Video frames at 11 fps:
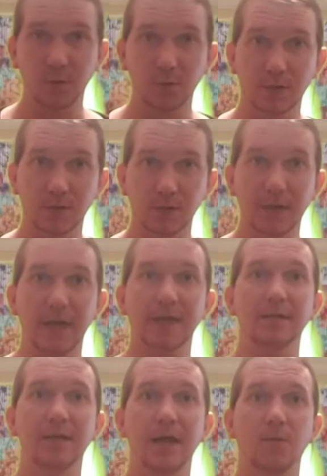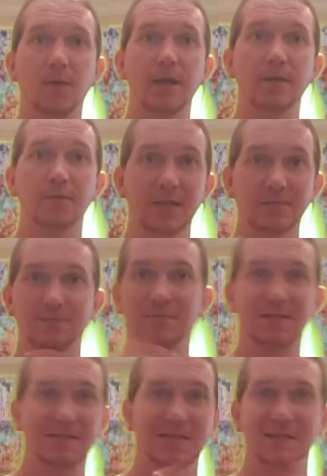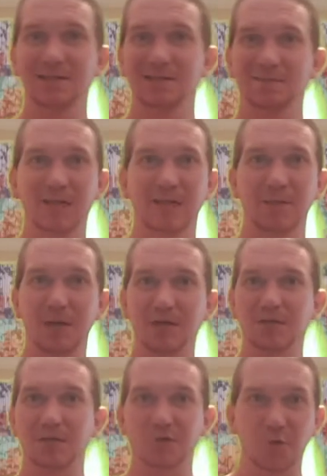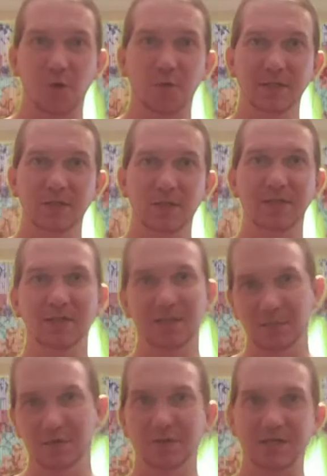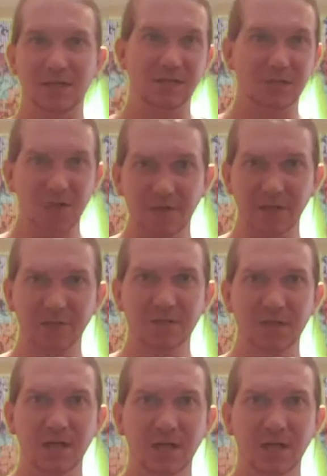want to look at it that way, and we tend to kind of bounce control between liberals and conservatives,